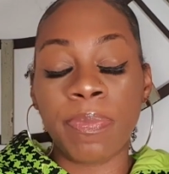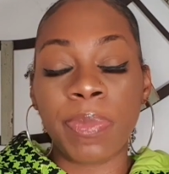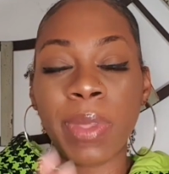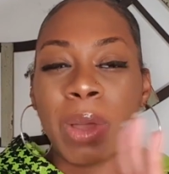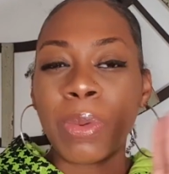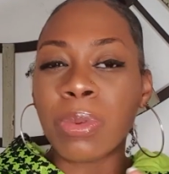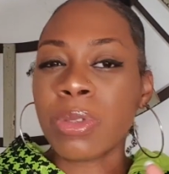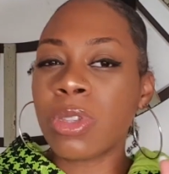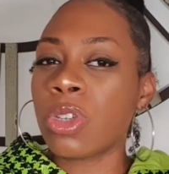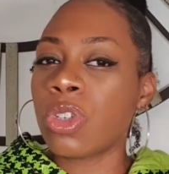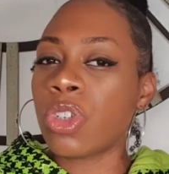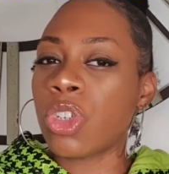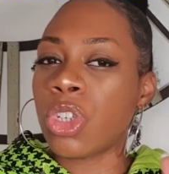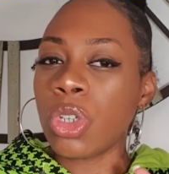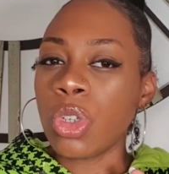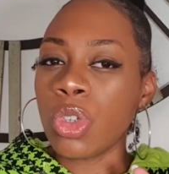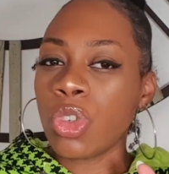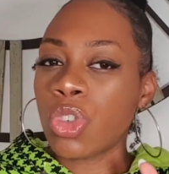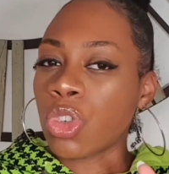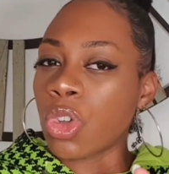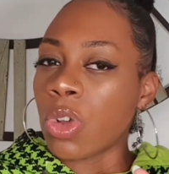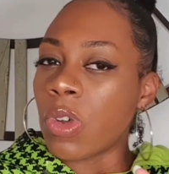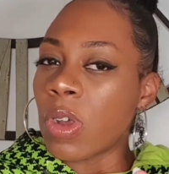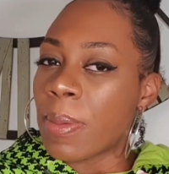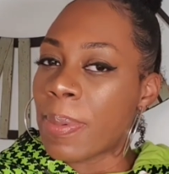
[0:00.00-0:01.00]
I wasn't too
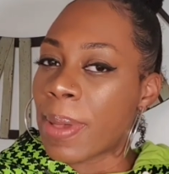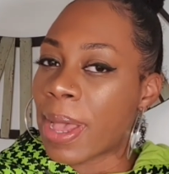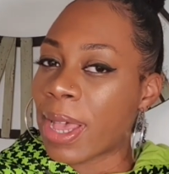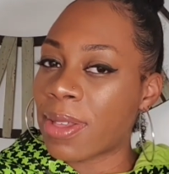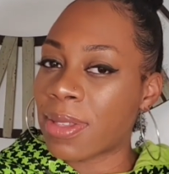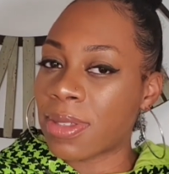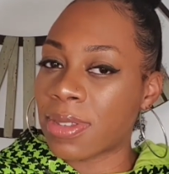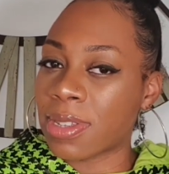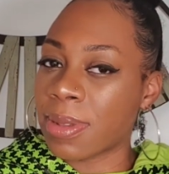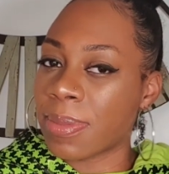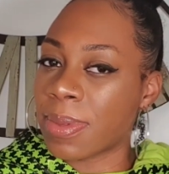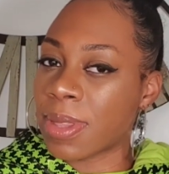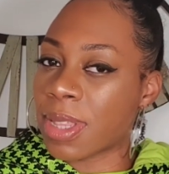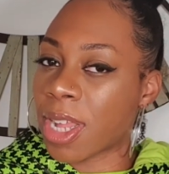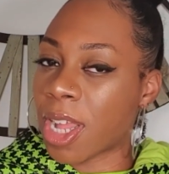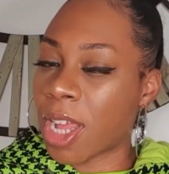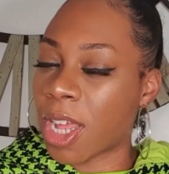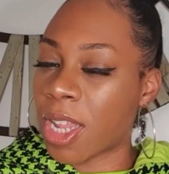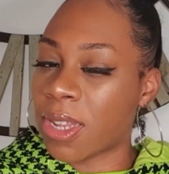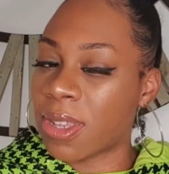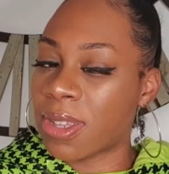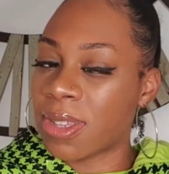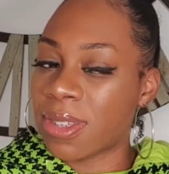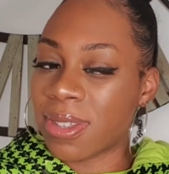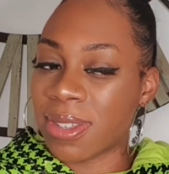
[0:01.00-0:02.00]
sure about some of the
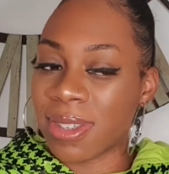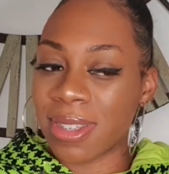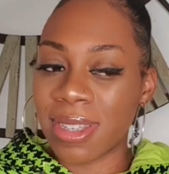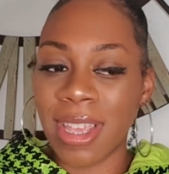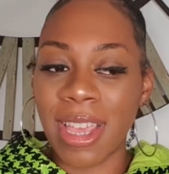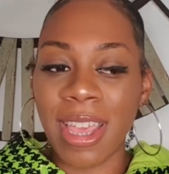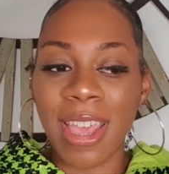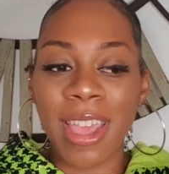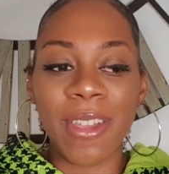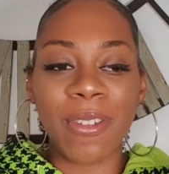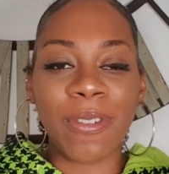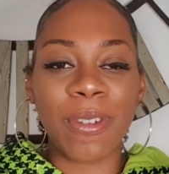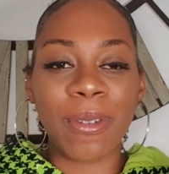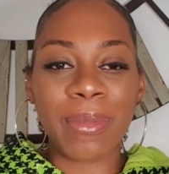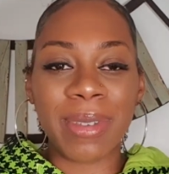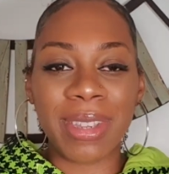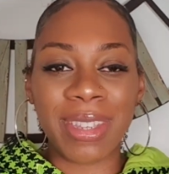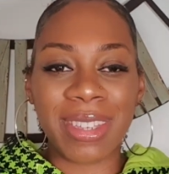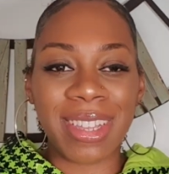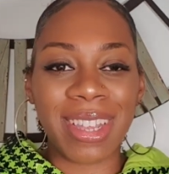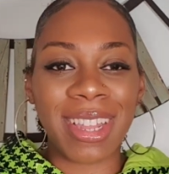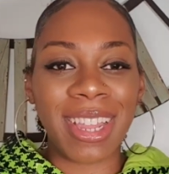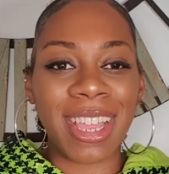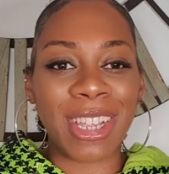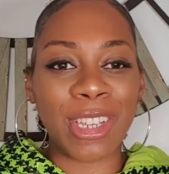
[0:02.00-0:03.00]
colours from this
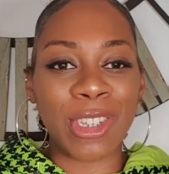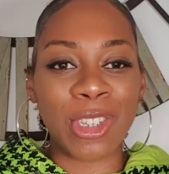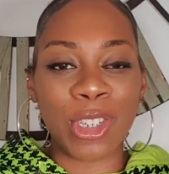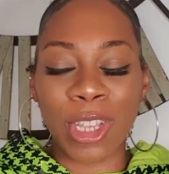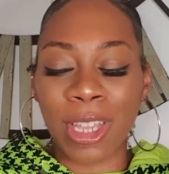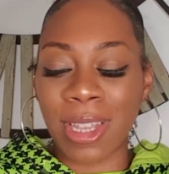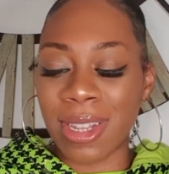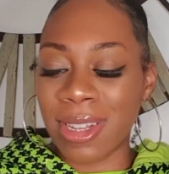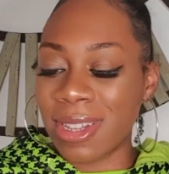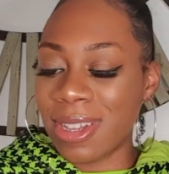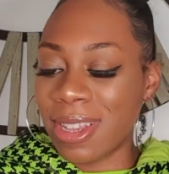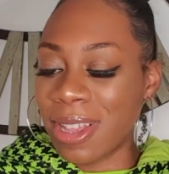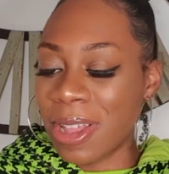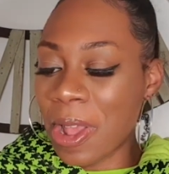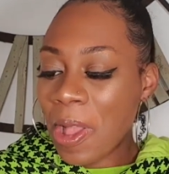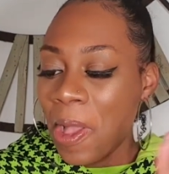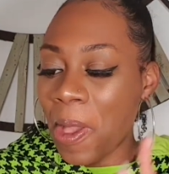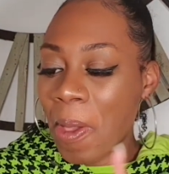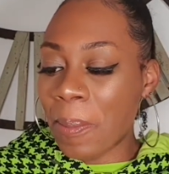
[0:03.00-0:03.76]
collection,